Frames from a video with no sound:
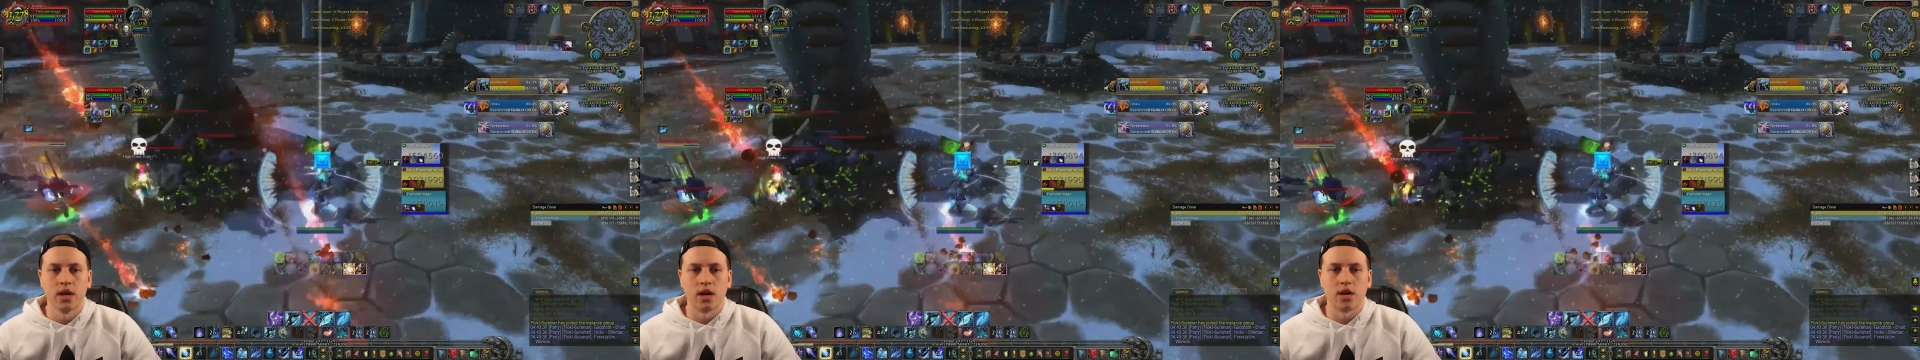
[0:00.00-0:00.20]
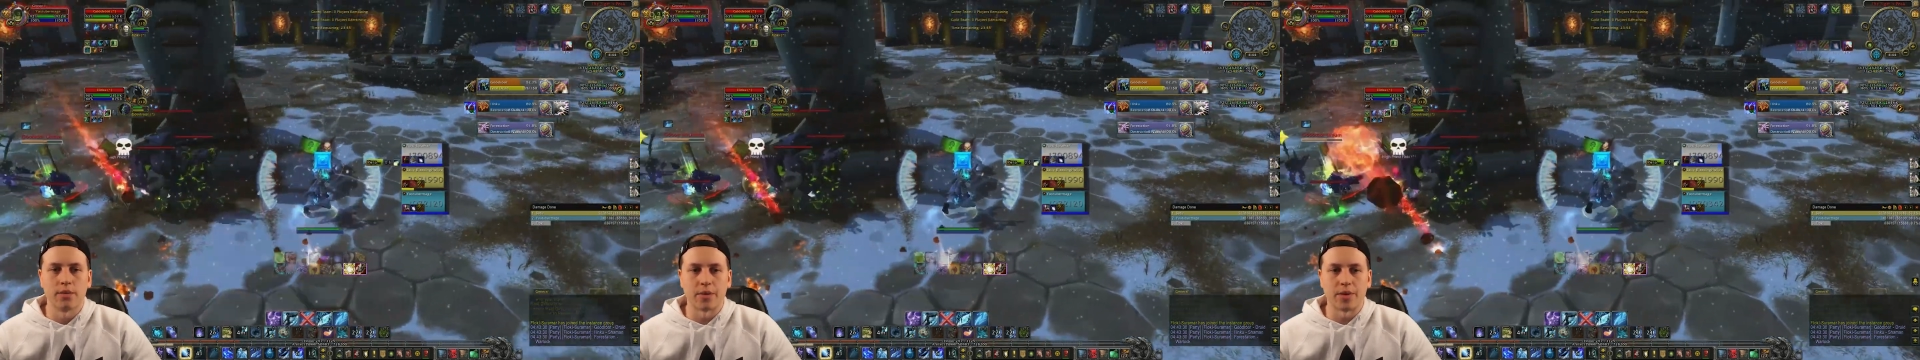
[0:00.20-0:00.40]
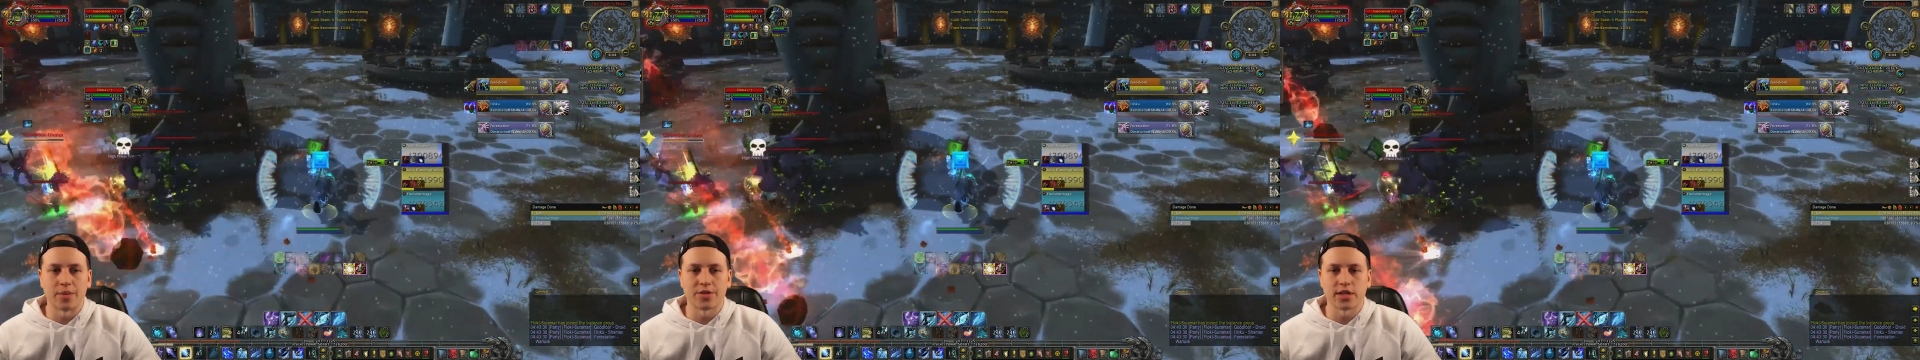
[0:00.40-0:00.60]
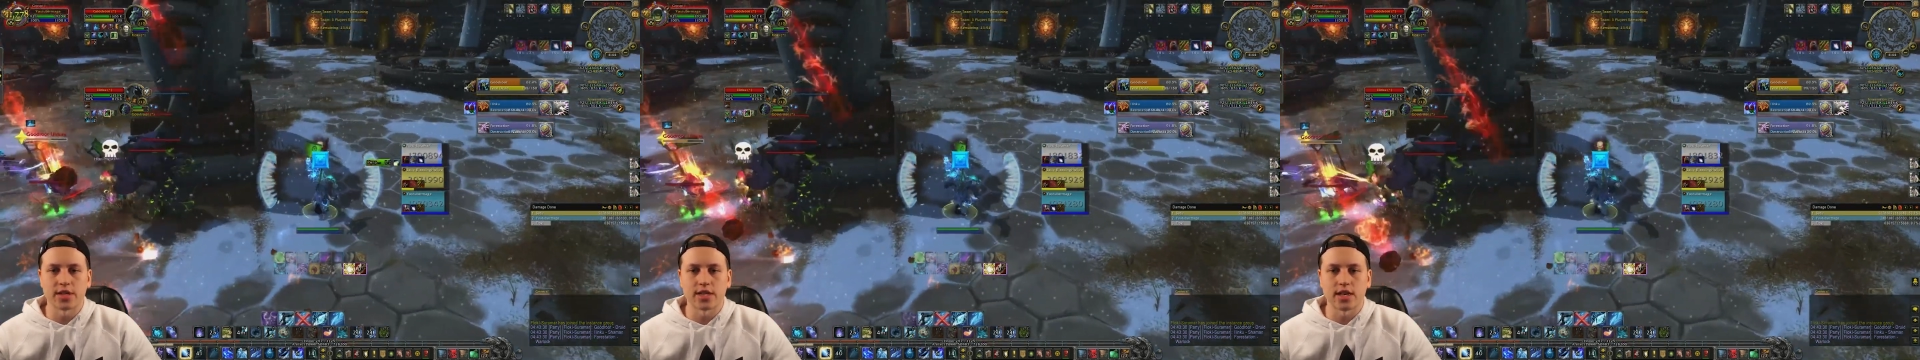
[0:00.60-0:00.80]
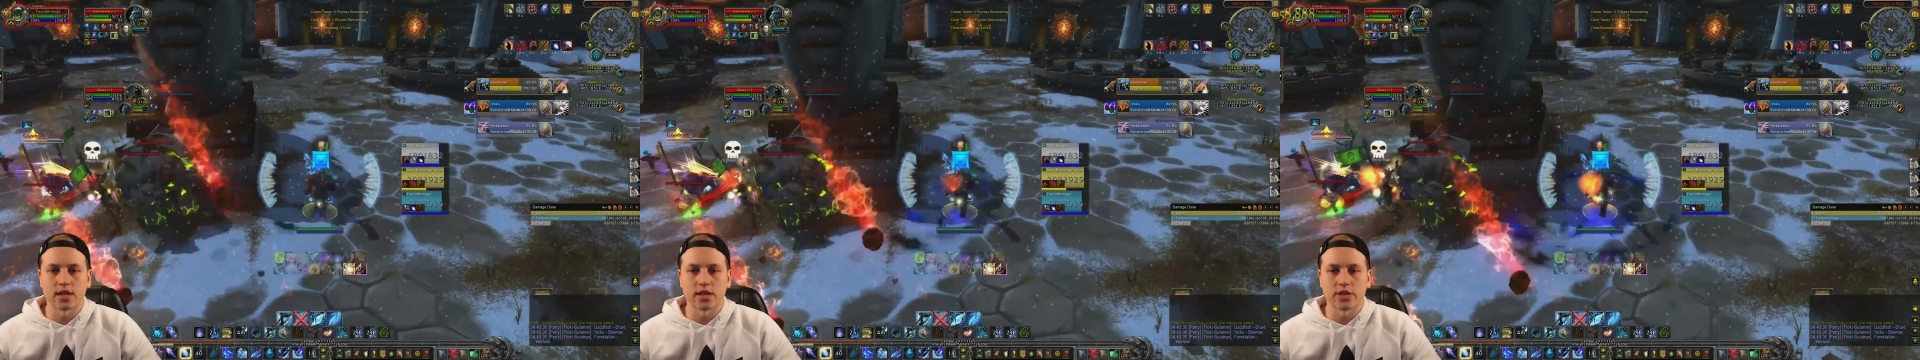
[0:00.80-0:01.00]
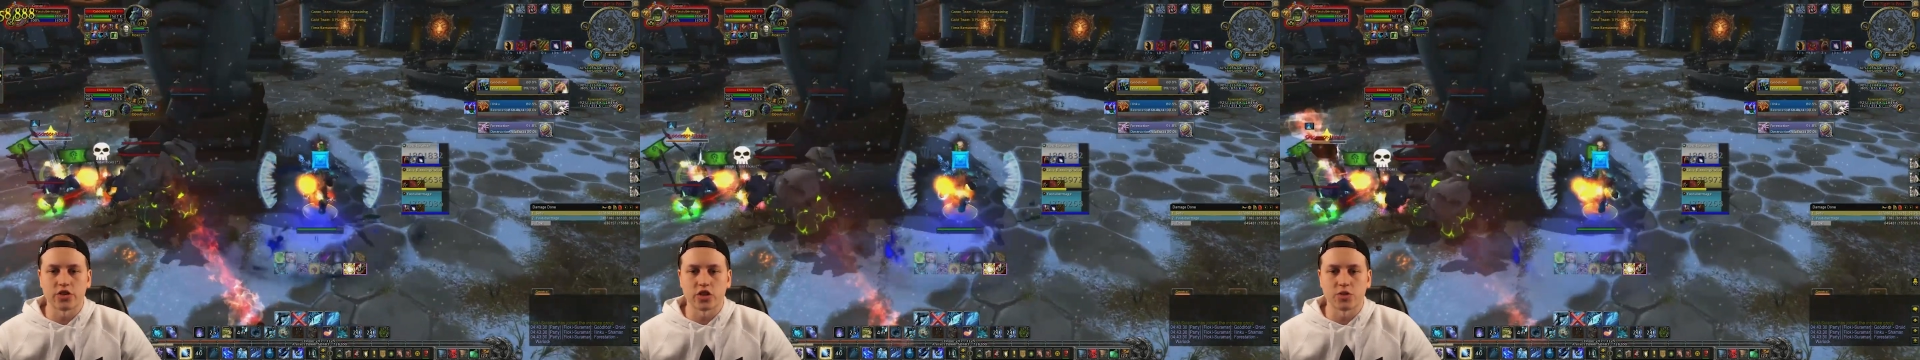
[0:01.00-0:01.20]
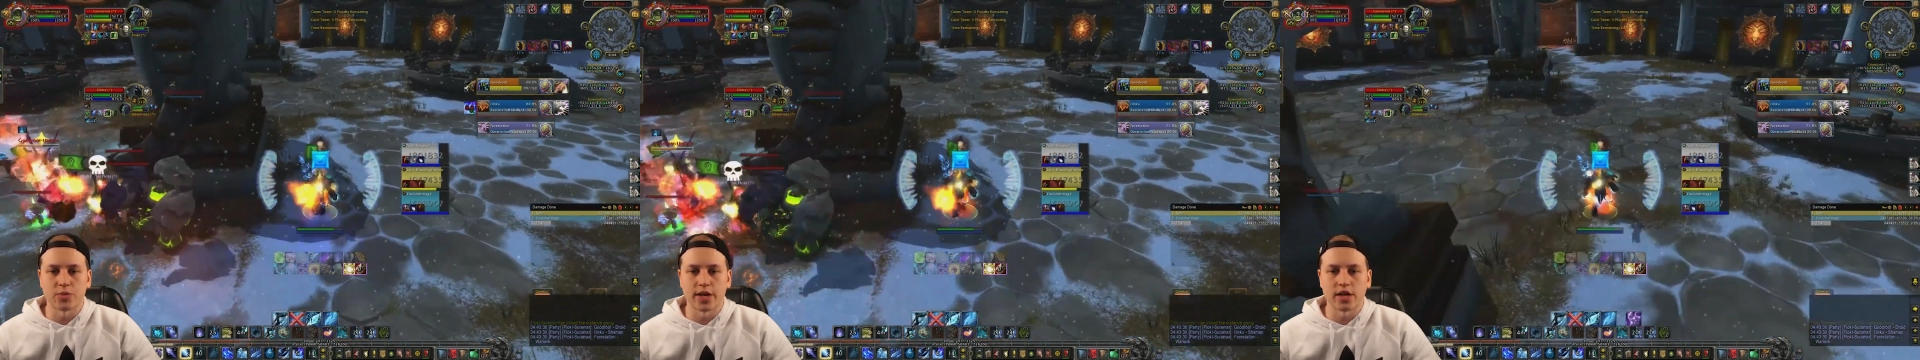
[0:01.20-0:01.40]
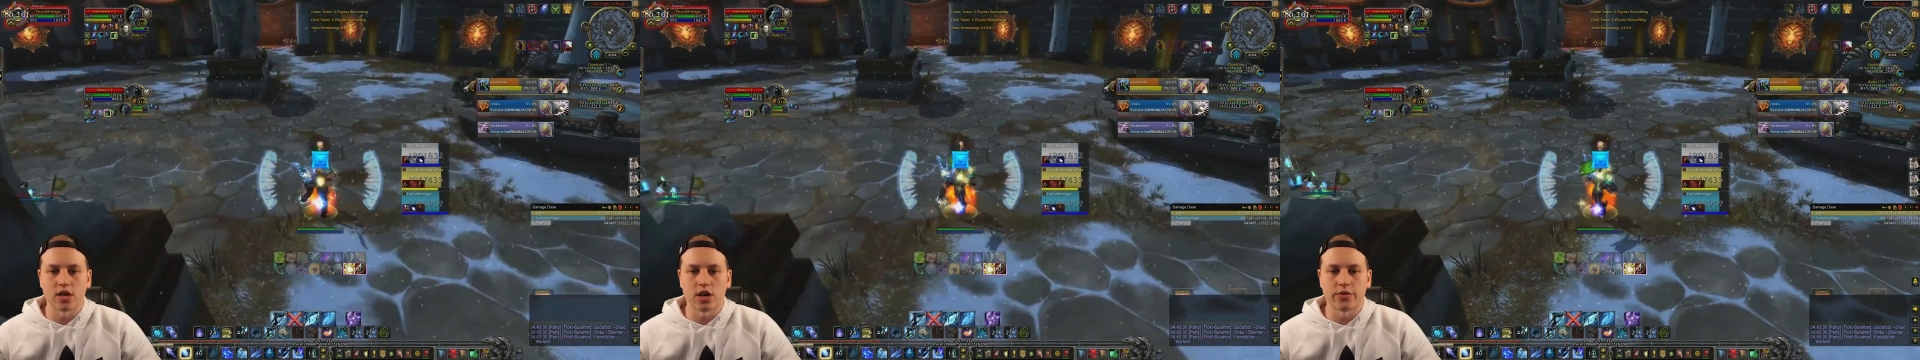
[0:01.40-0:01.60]
I'm able to get that Glacial
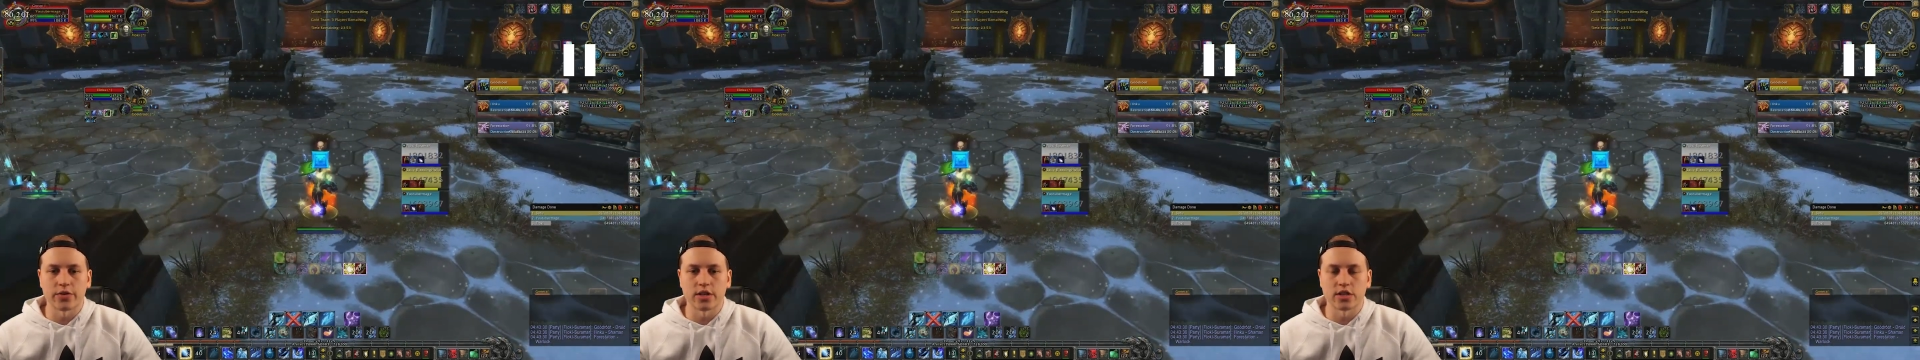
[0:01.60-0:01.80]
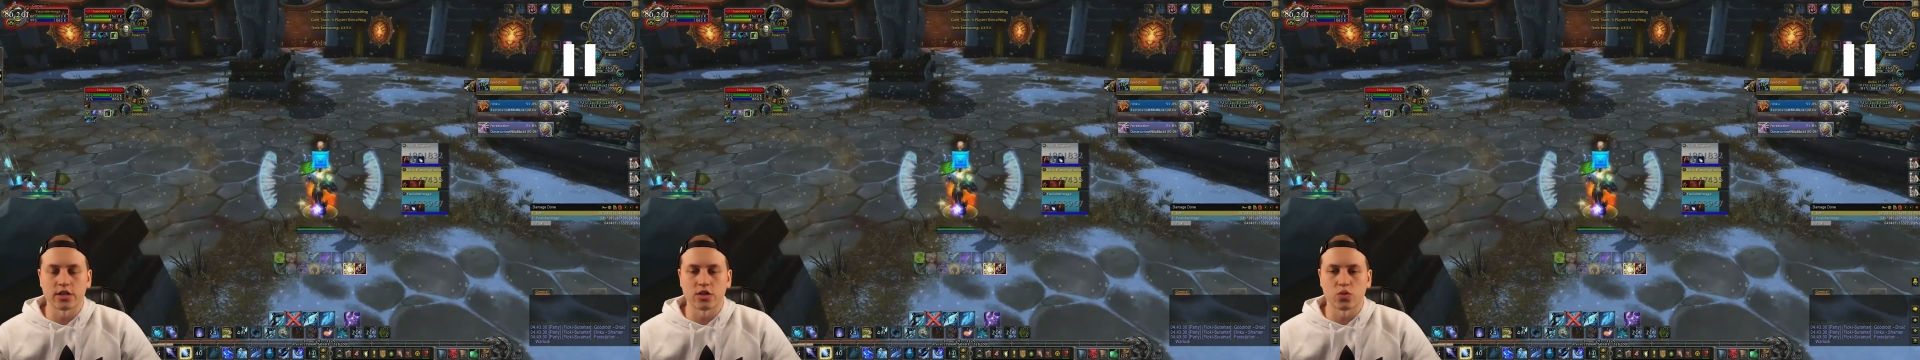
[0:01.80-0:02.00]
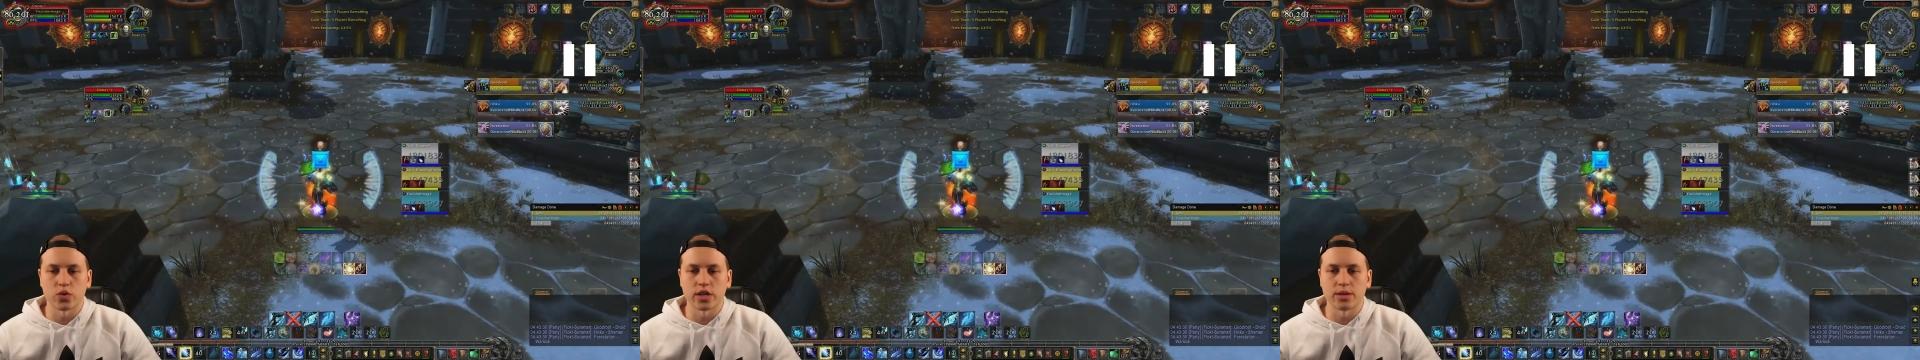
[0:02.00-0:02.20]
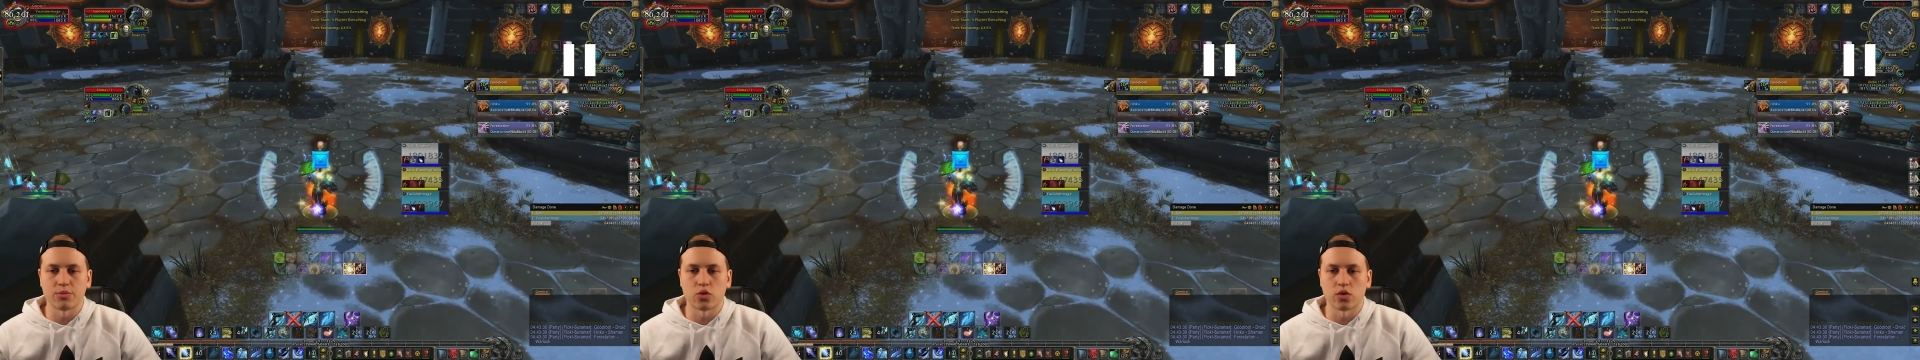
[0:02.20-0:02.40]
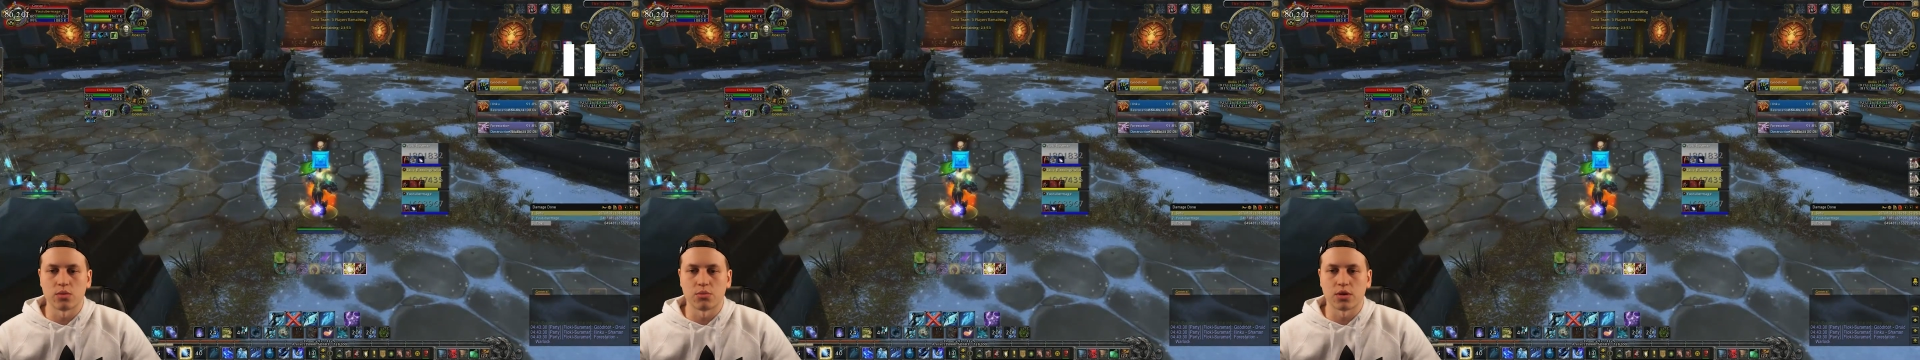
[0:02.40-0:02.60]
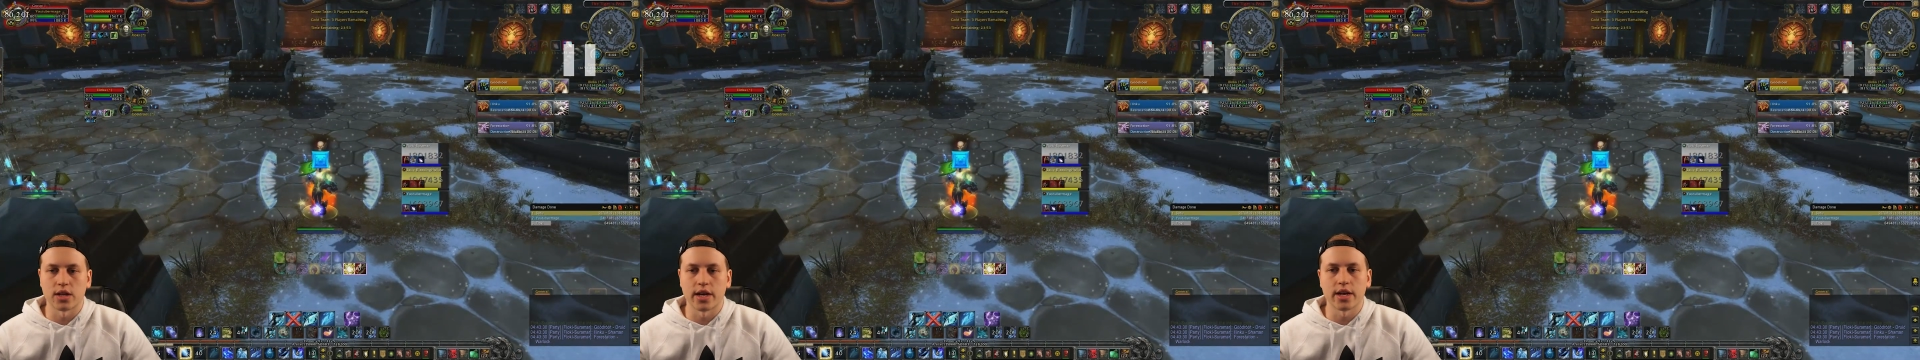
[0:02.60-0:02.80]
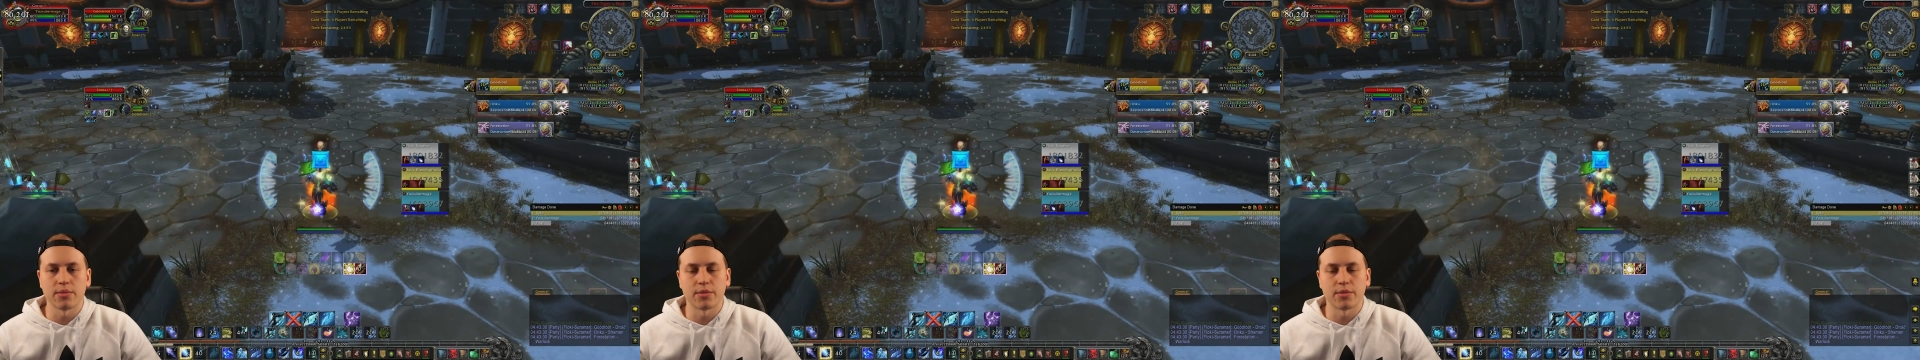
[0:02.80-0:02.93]
Spike off, and this is a really important play.